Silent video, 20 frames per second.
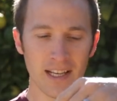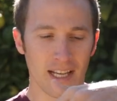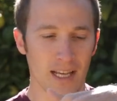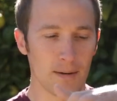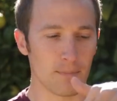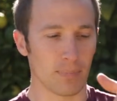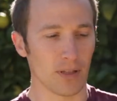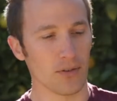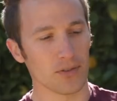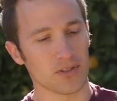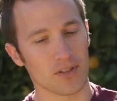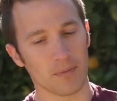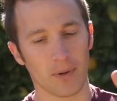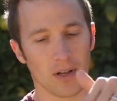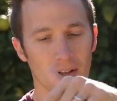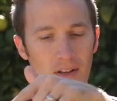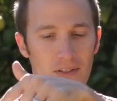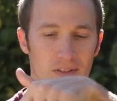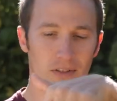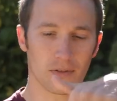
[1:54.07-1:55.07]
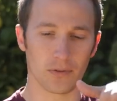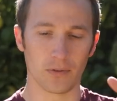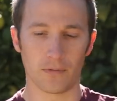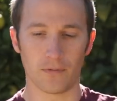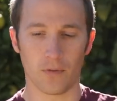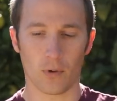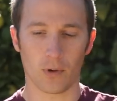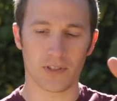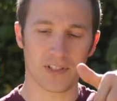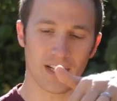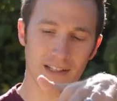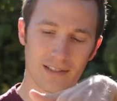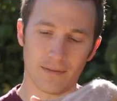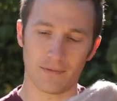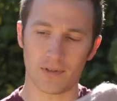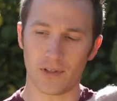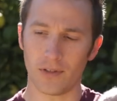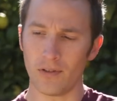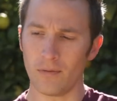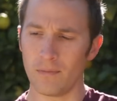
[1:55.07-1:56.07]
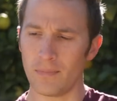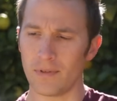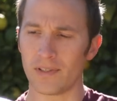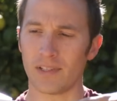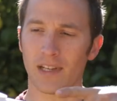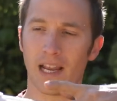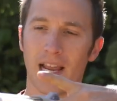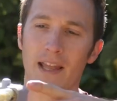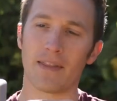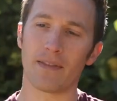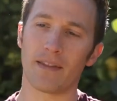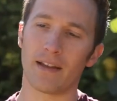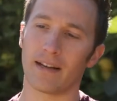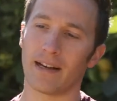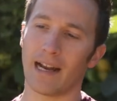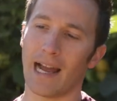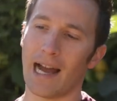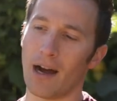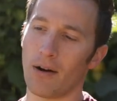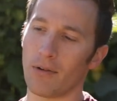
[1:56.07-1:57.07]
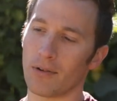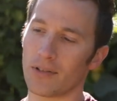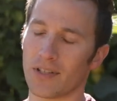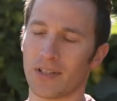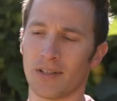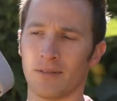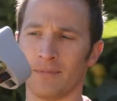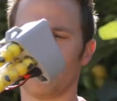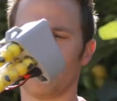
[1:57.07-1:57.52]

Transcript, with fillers: It blows the balls through four sets of tubes and then out